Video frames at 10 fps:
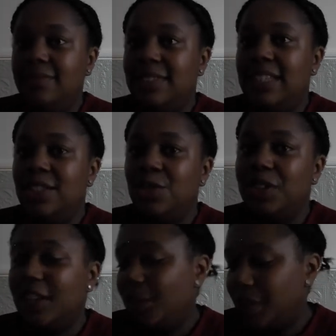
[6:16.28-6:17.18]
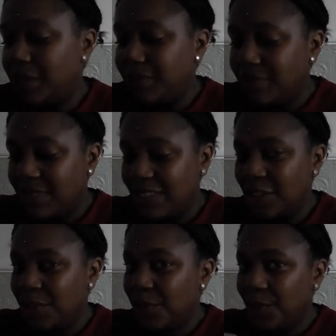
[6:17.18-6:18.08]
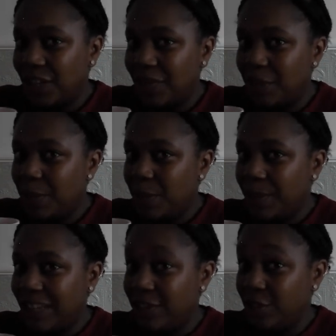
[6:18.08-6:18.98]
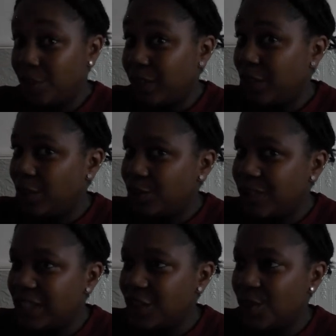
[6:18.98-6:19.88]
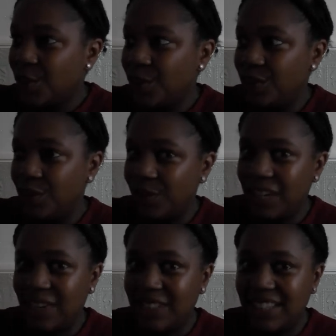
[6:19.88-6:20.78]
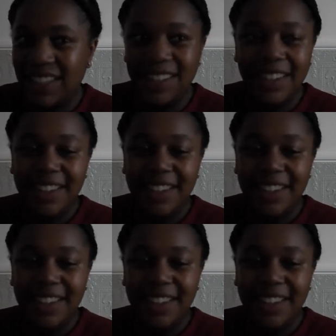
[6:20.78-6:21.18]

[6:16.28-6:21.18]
I get it drunk anyway. Like, don't get me wrong, I've met people that don't like hot drinks or don't have tea,